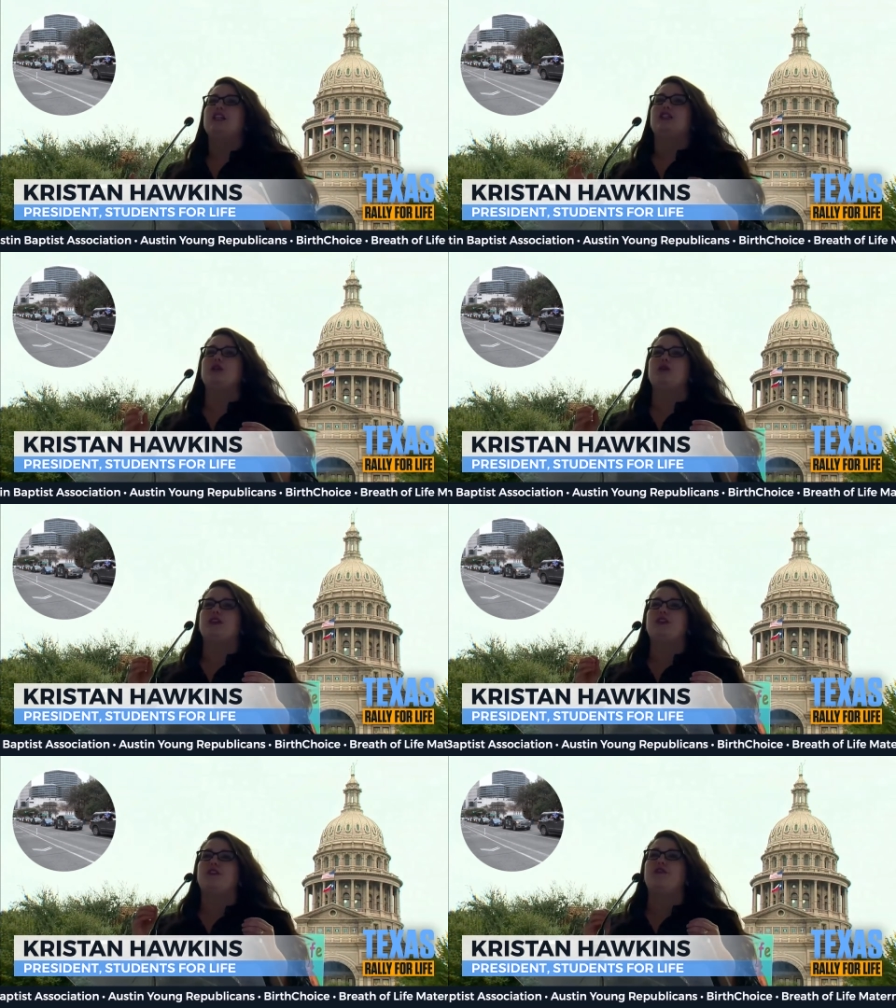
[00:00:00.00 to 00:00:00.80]
to the
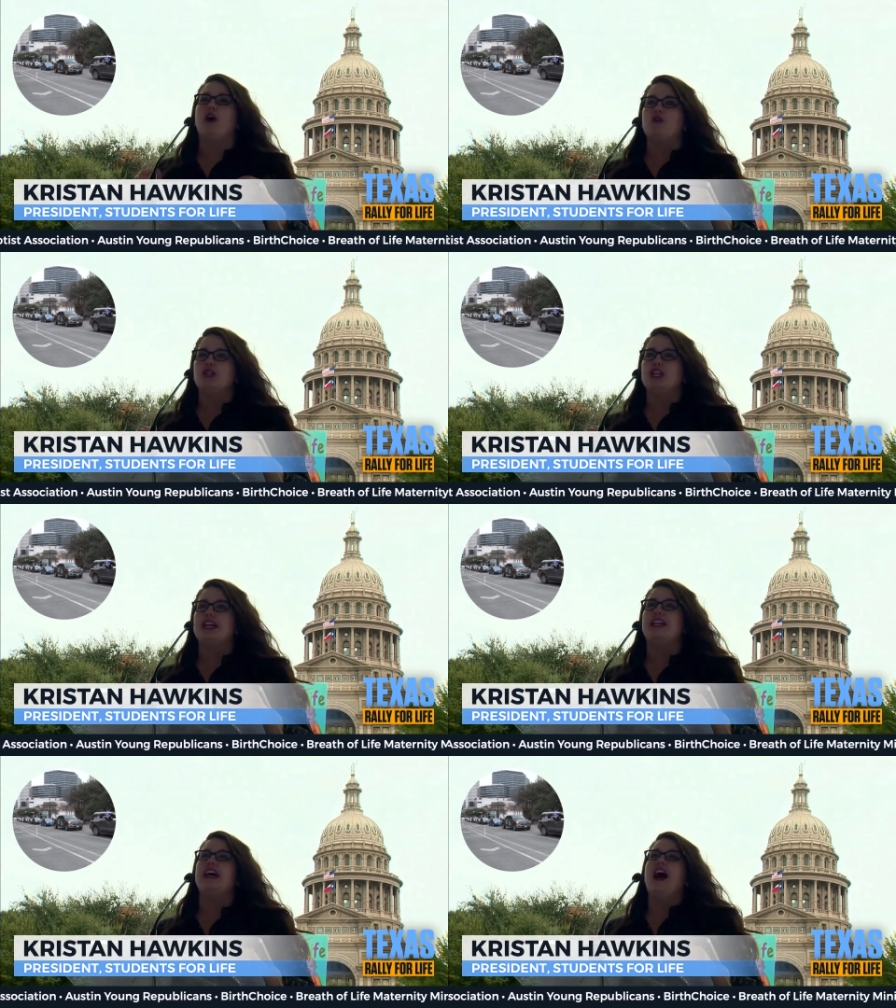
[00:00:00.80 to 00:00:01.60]
devotion
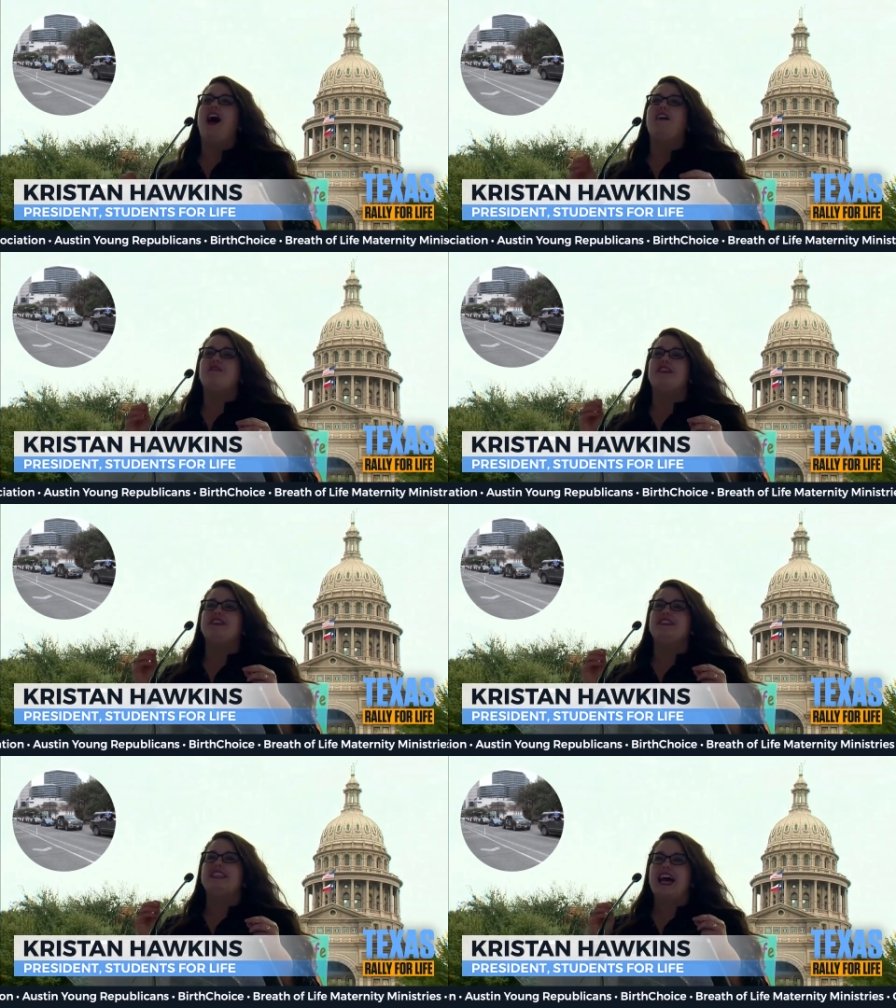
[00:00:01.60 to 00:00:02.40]
of the
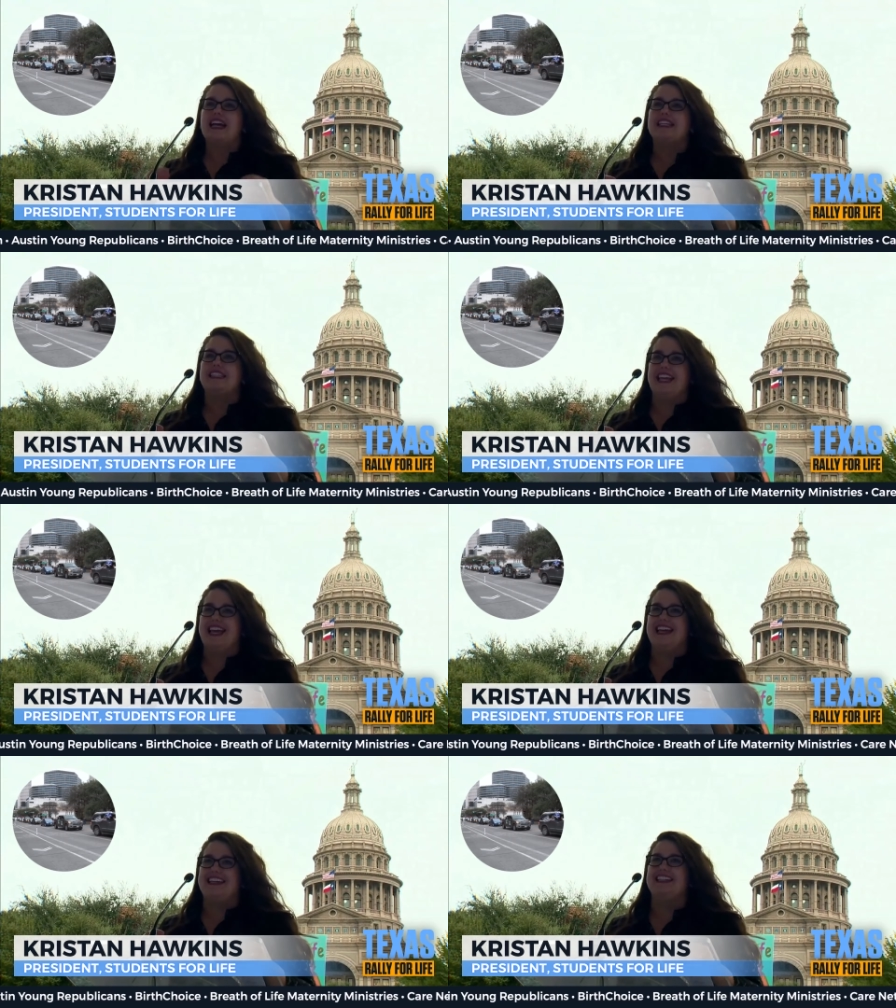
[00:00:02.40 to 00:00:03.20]
Texans